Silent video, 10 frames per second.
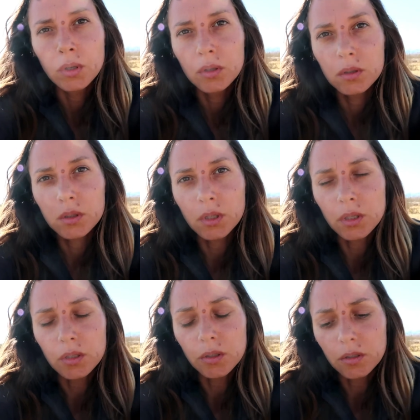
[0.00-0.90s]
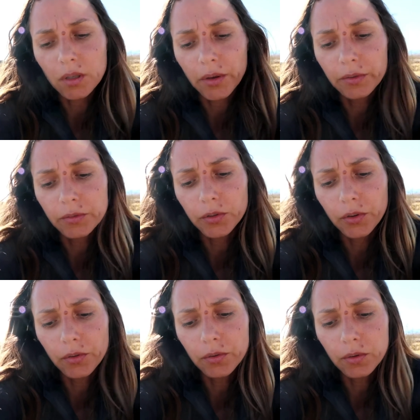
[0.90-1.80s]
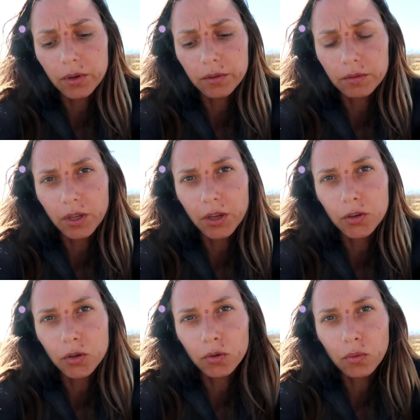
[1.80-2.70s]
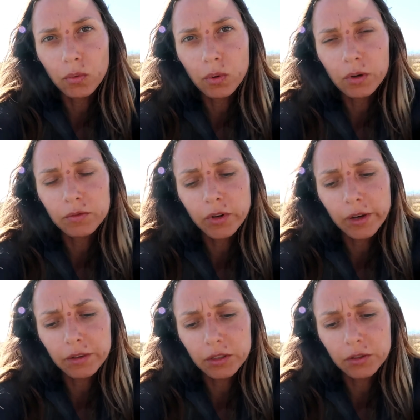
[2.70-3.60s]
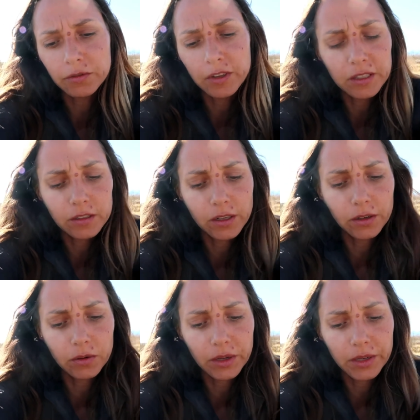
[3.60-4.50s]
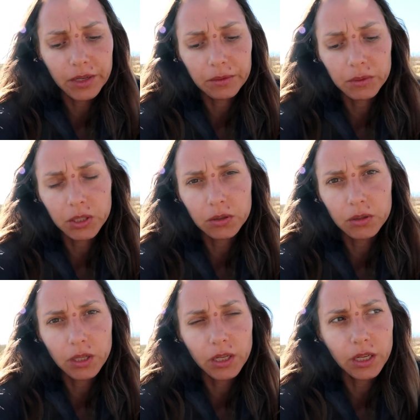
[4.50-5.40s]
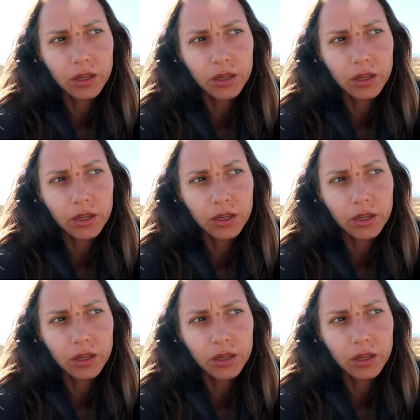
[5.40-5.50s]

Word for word: This is afternoon of day two of driving to Fresno and I am totally